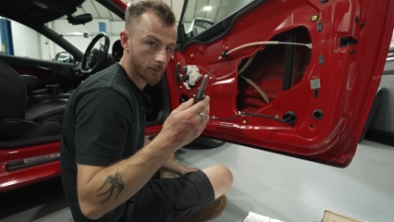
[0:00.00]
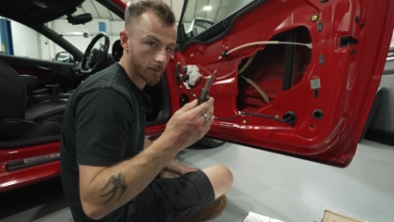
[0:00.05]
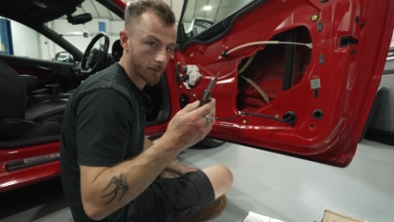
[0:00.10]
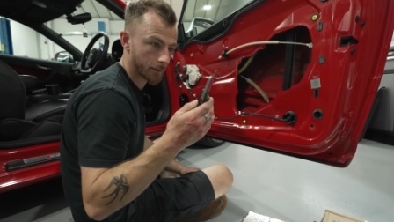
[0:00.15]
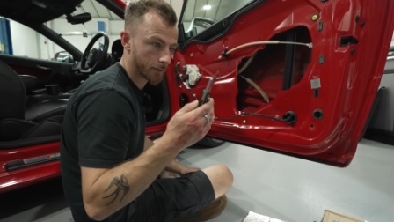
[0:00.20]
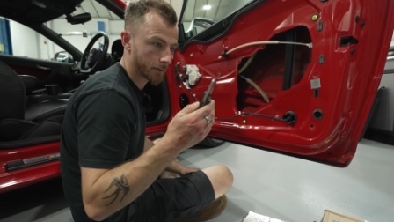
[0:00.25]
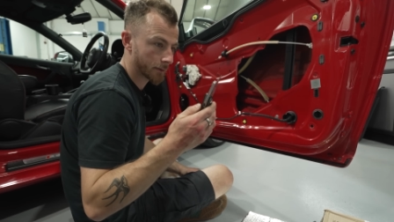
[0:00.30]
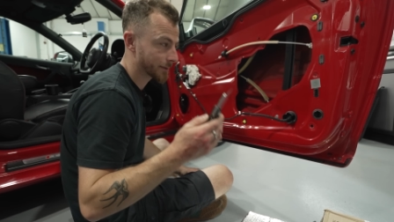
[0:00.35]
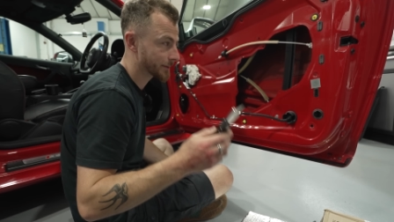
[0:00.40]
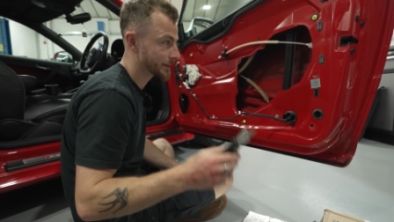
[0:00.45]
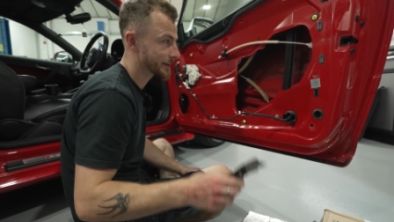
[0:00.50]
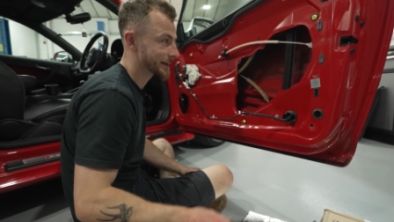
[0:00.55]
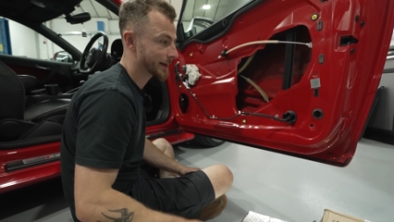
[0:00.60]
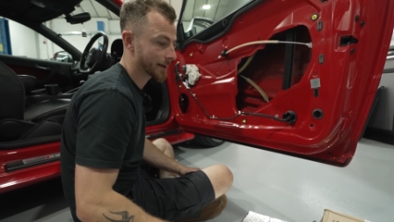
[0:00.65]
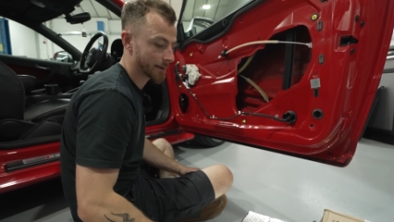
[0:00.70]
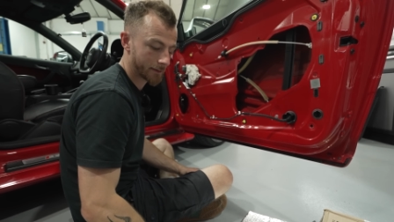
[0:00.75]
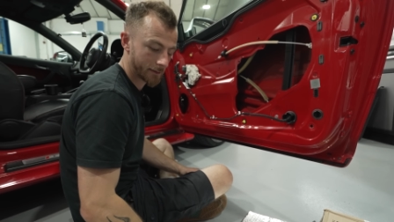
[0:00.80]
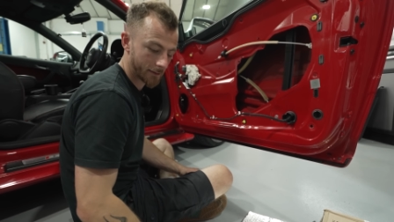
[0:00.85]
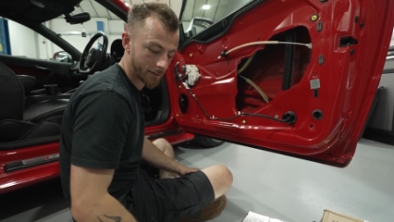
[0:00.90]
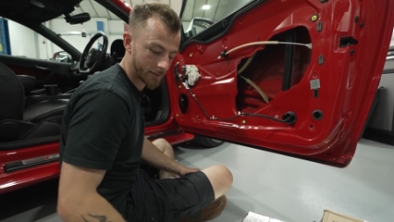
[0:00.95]
a good
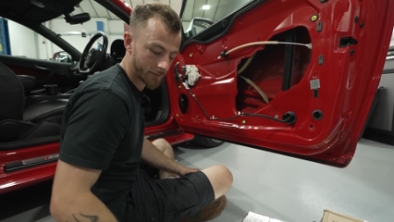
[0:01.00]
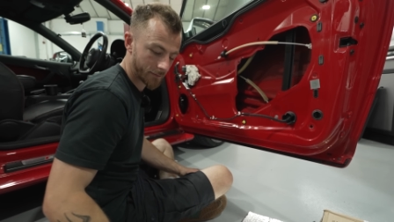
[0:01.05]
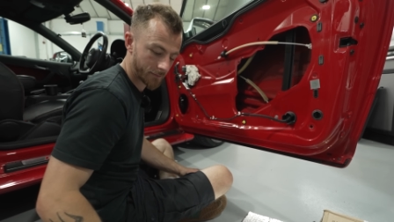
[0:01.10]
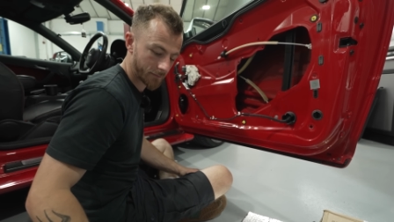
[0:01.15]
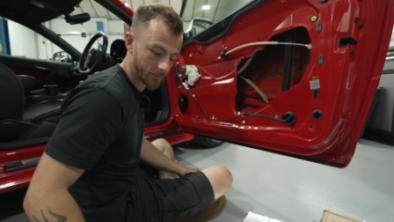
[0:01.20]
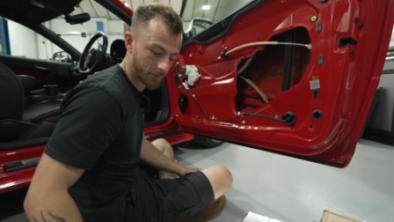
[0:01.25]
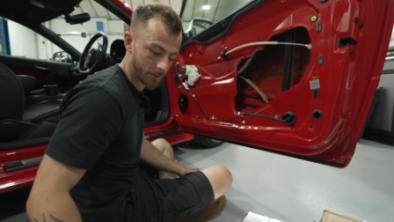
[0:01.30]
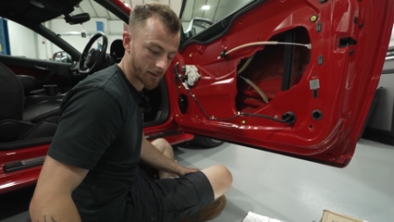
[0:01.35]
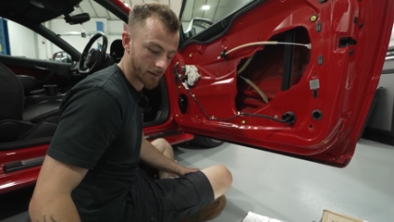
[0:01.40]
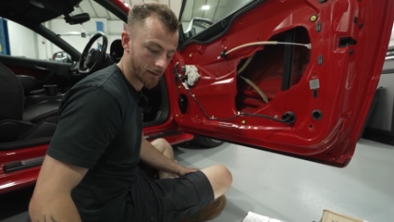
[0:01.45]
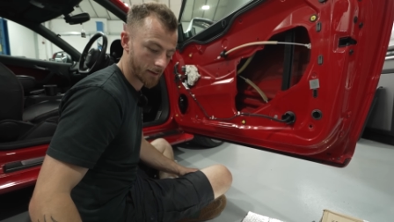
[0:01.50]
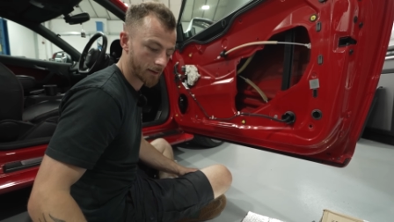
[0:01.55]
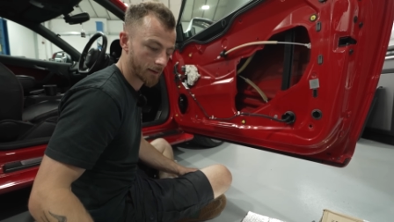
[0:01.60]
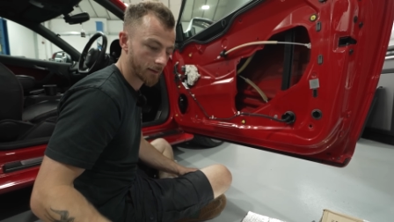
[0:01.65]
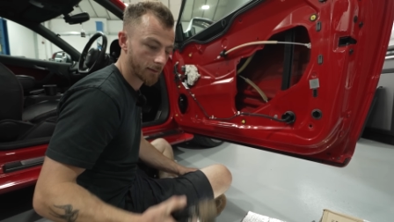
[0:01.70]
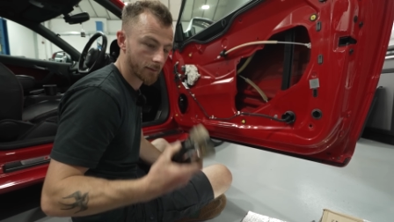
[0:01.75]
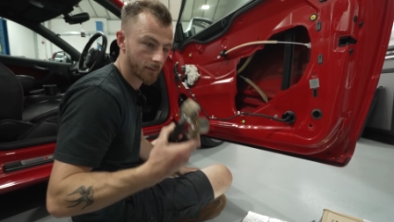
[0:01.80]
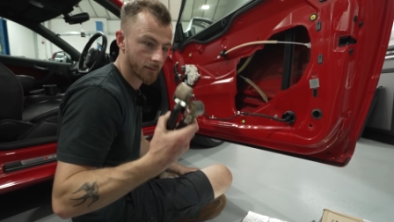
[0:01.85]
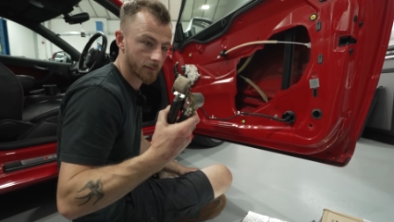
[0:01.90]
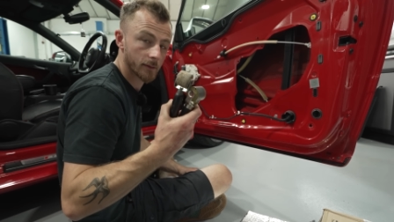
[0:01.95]
Stanley knife
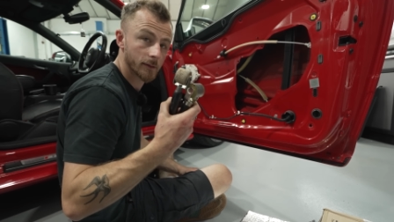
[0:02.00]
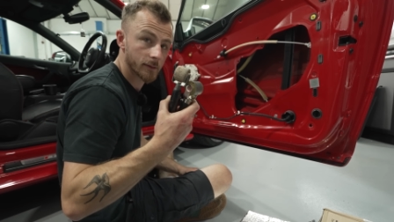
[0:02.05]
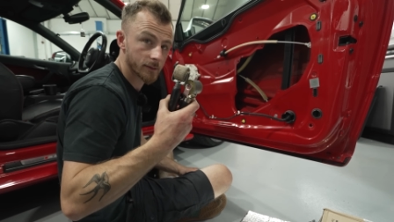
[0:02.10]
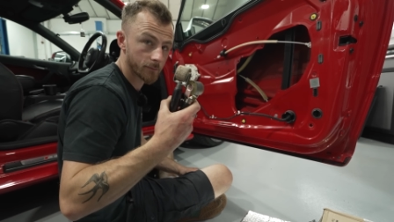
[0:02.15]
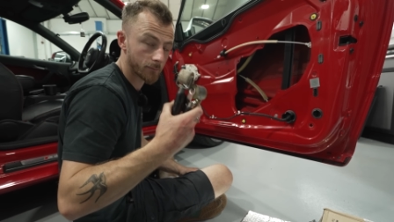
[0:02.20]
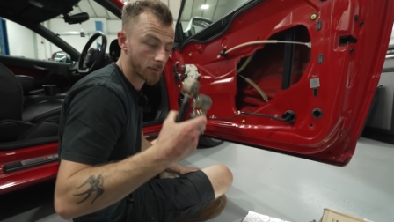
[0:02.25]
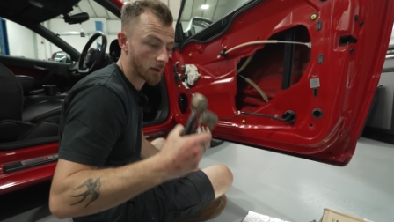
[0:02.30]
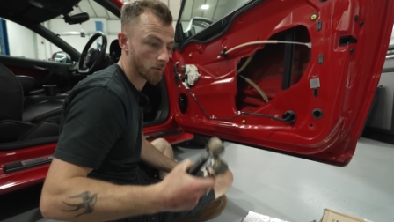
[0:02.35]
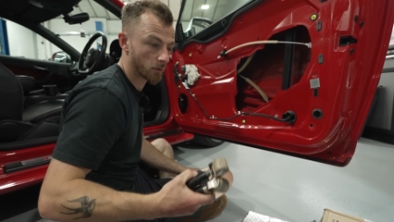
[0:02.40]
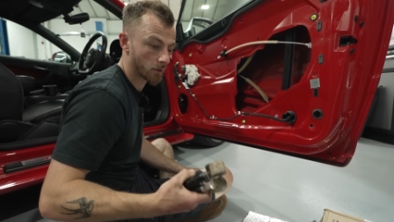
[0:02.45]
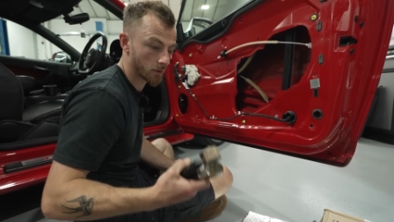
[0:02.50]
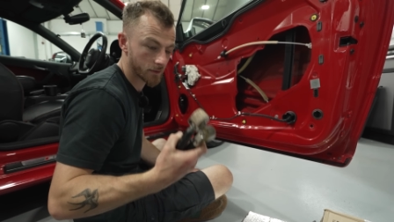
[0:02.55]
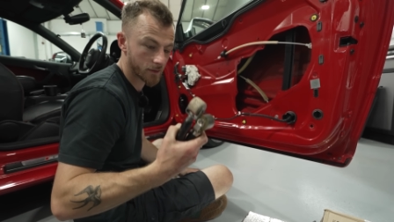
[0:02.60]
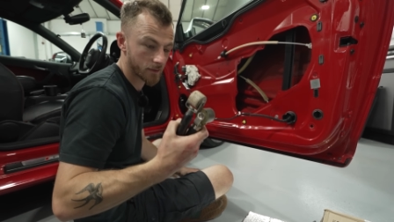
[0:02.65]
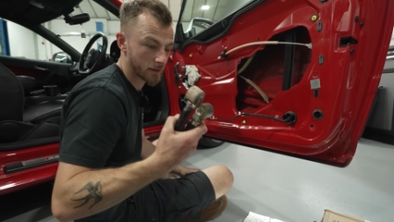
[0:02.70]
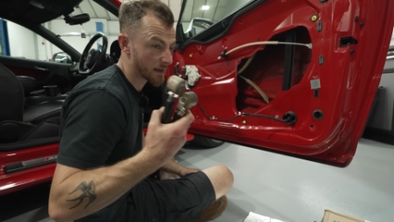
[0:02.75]
and some rollers.